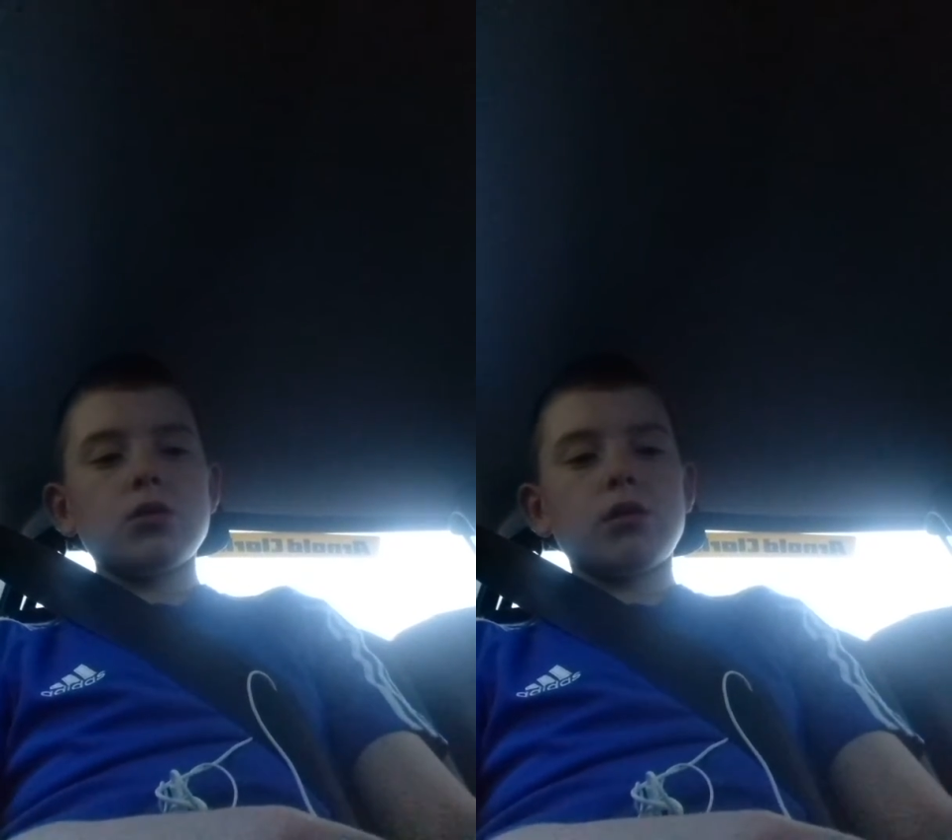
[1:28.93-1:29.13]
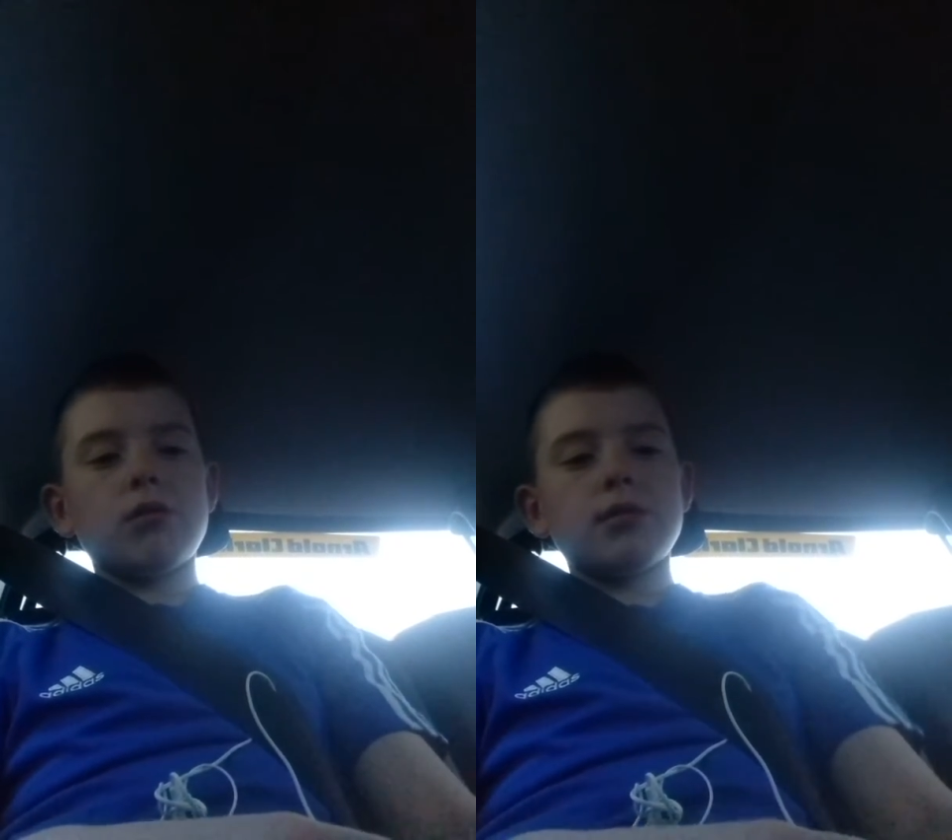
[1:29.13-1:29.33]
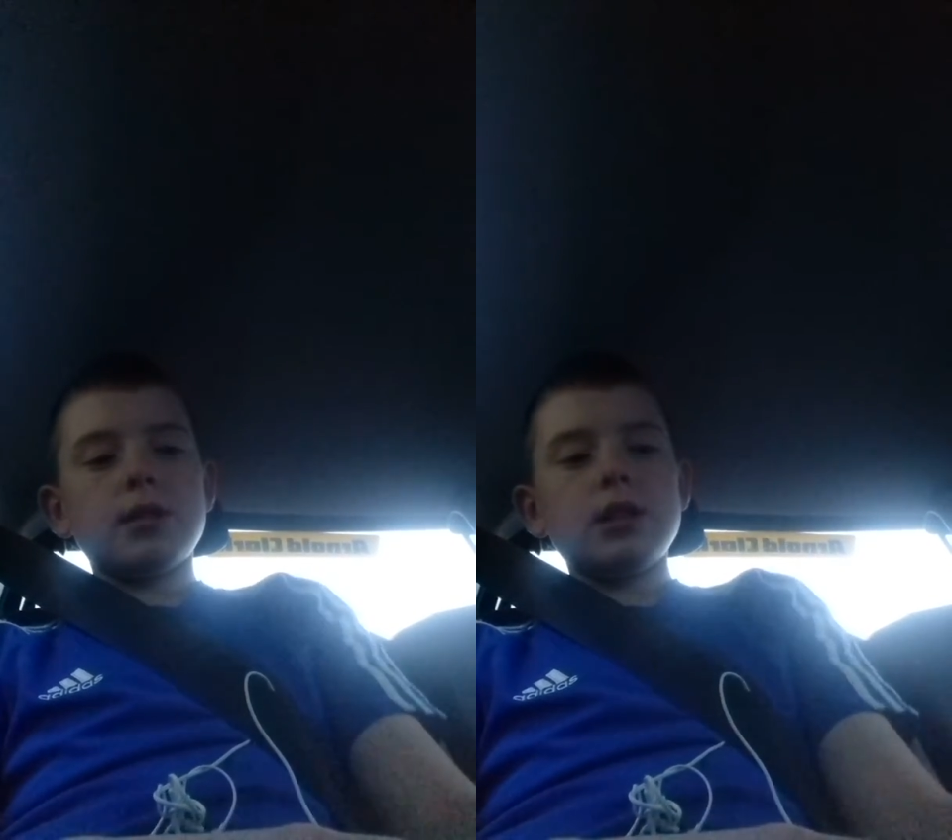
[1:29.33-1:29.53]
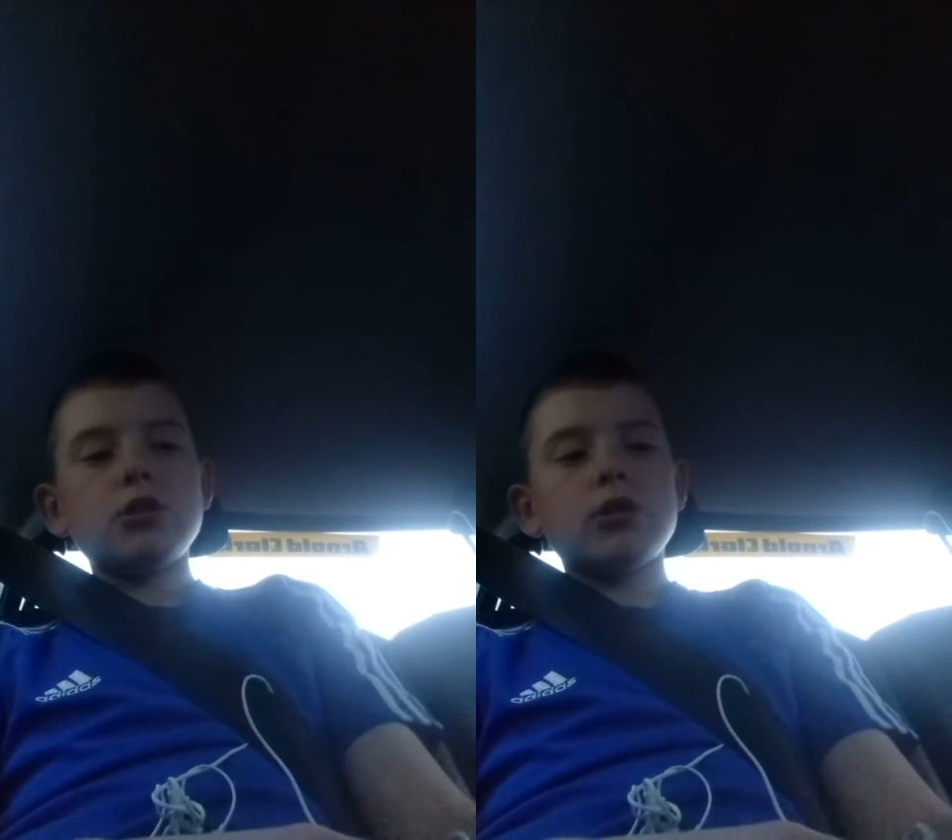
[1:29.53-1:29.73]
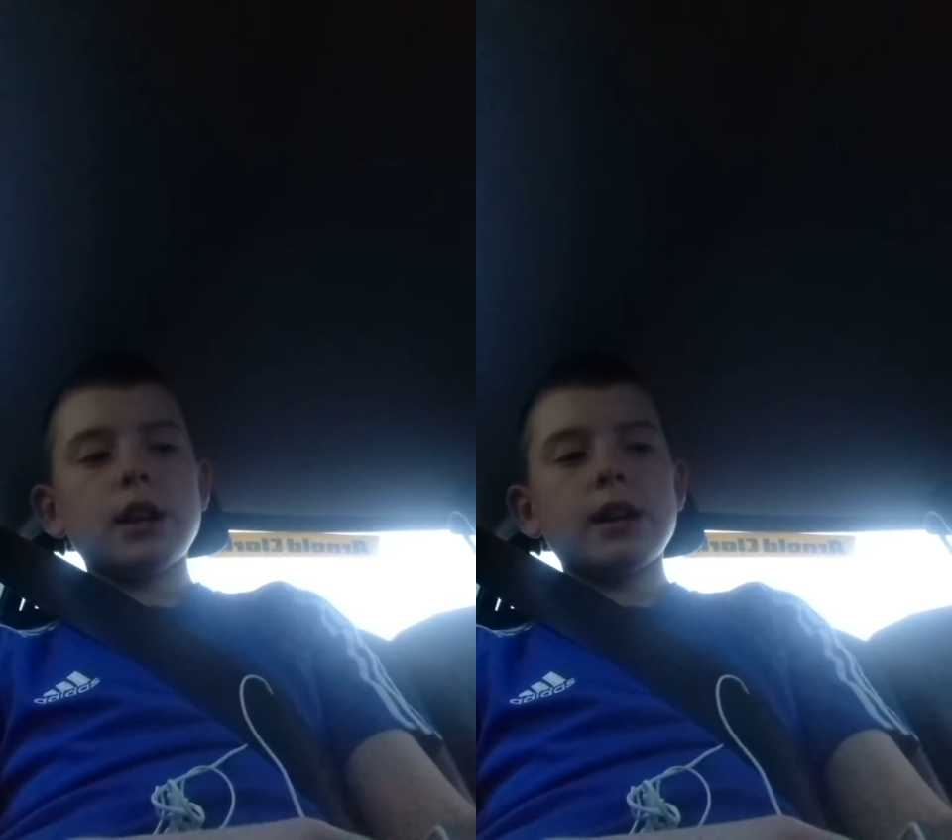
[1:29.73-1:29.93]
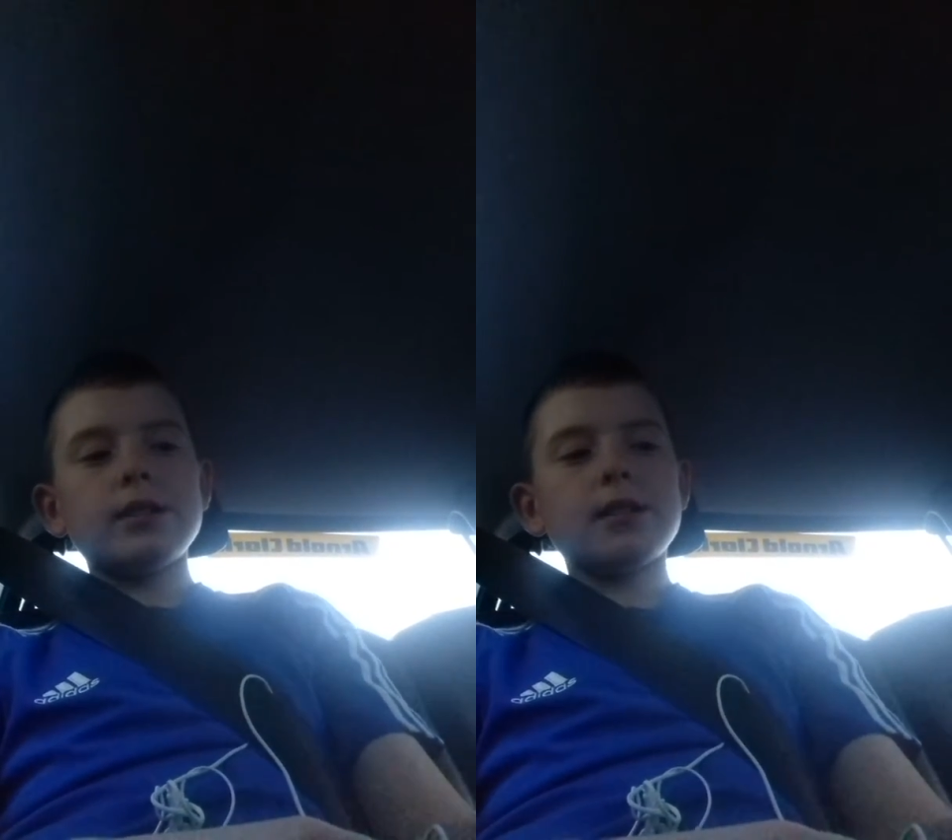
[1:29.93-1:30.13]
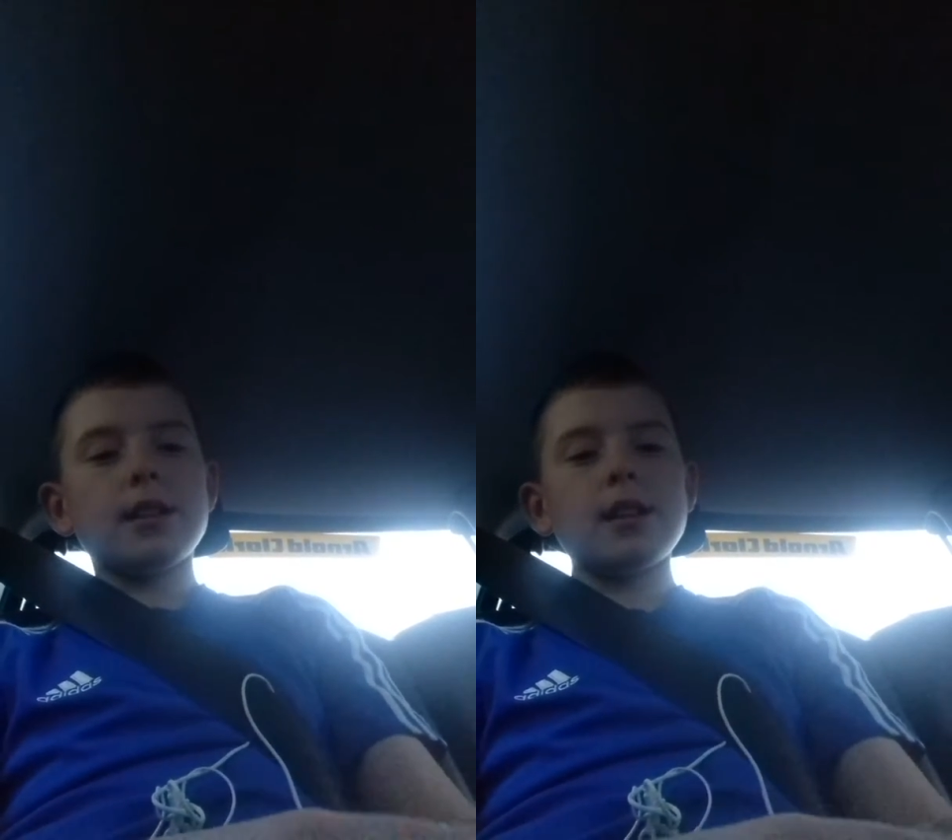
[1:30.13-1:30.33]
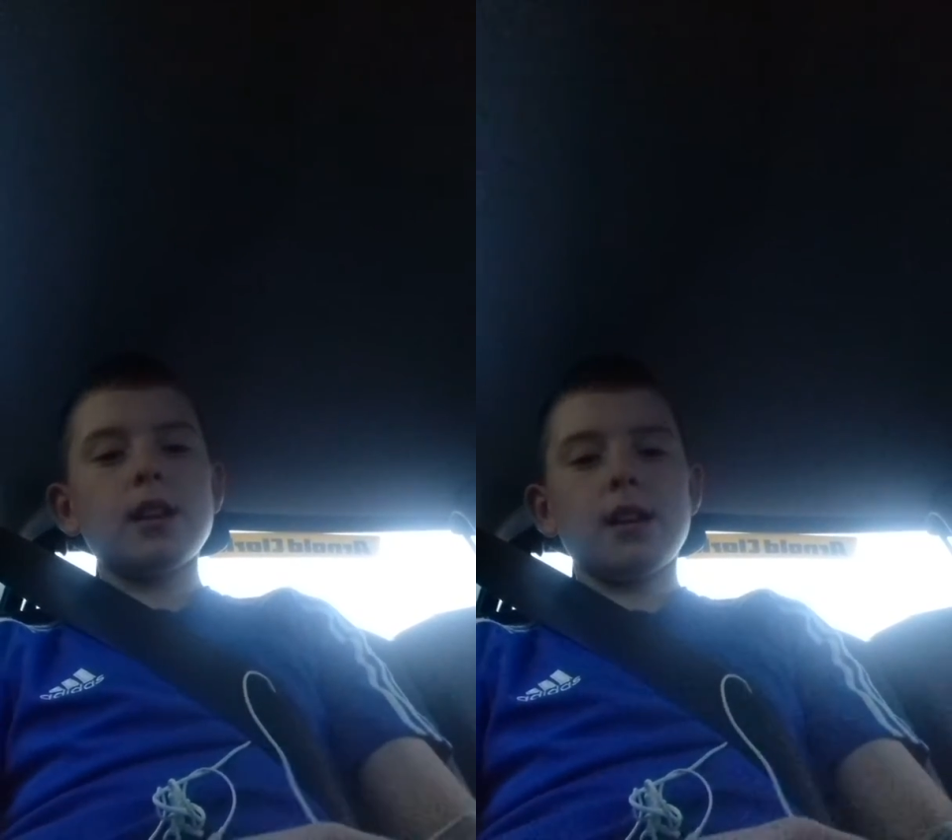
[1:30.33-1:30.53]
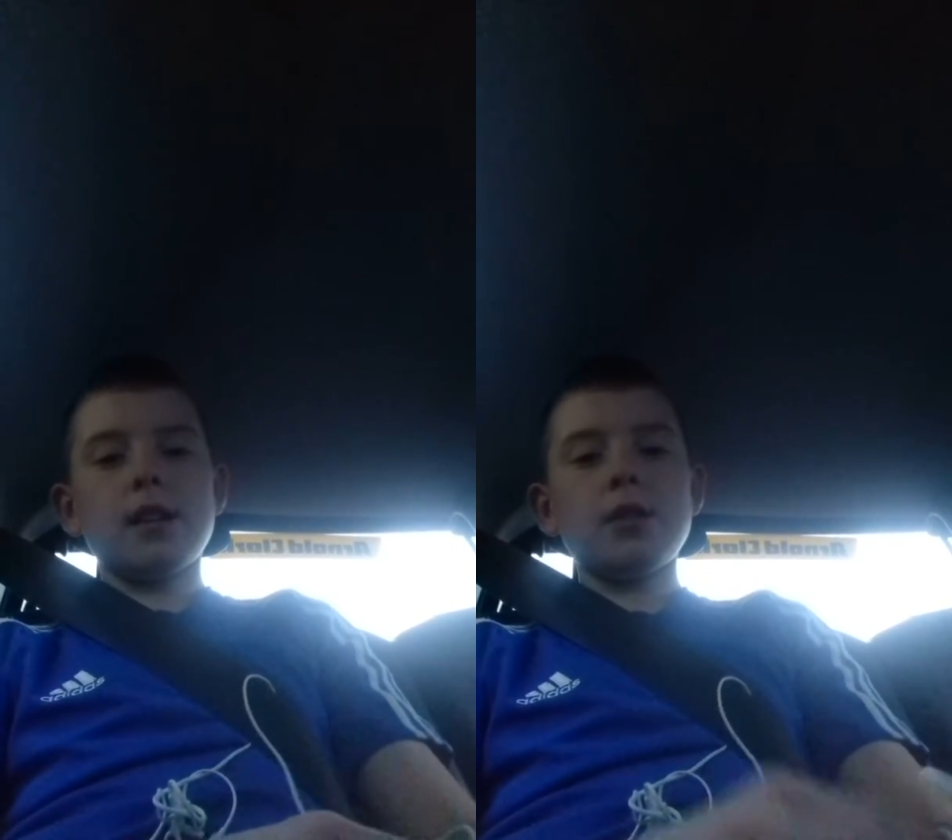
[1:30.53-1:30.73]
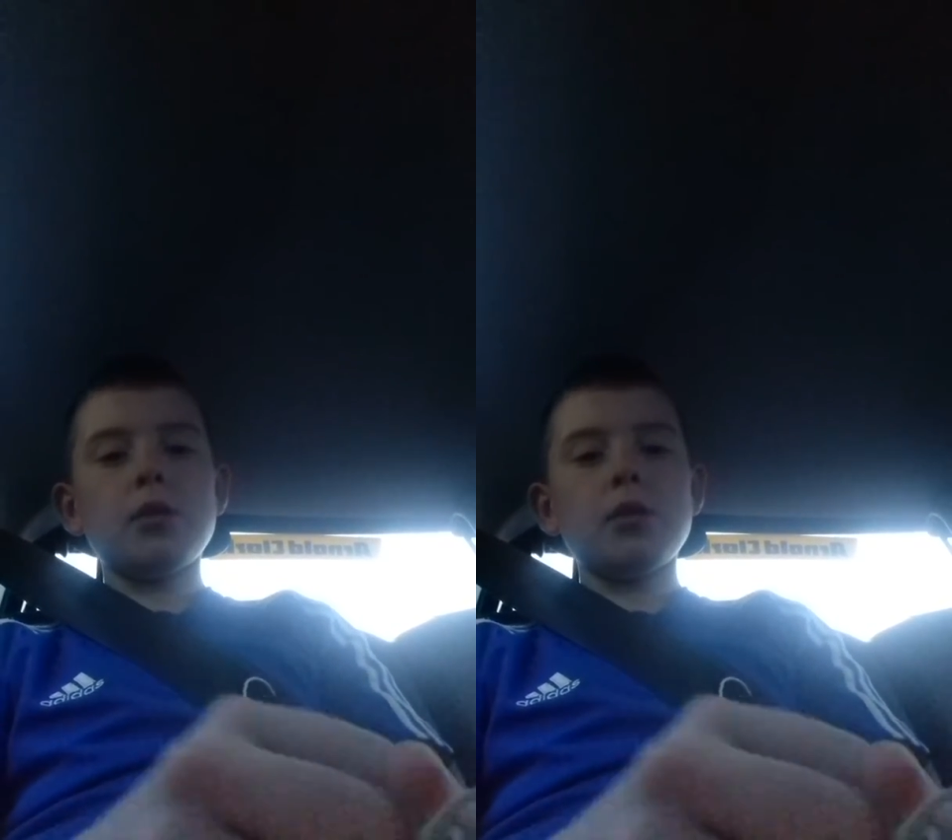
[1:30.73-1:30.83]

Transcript: So I'll see you guys later